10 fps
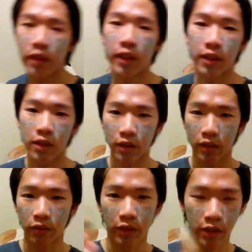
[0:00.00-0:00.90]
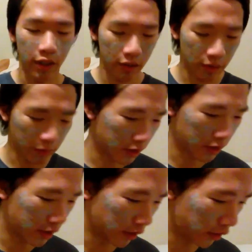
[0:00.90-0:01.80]
that that's done, you want to take some
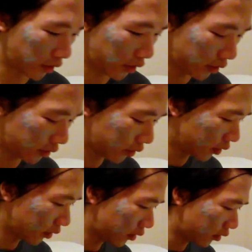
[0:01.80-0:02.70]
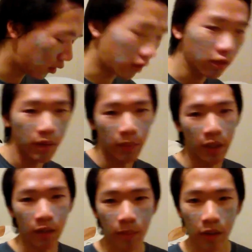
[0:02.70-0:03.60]
concealer. All of my
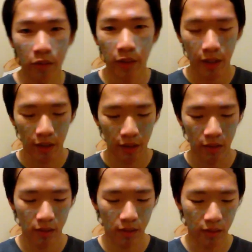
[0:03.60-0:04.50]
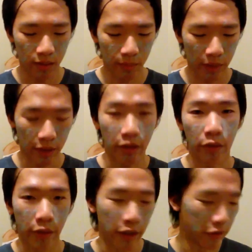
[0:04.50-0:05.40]
makeup, by the way, it's like
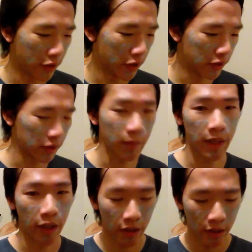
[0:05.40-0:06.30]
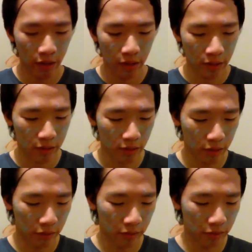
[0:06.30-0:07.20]
300 years expired,
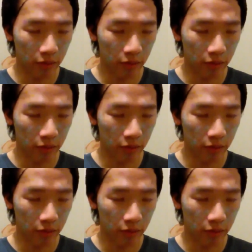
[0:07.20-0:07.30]
so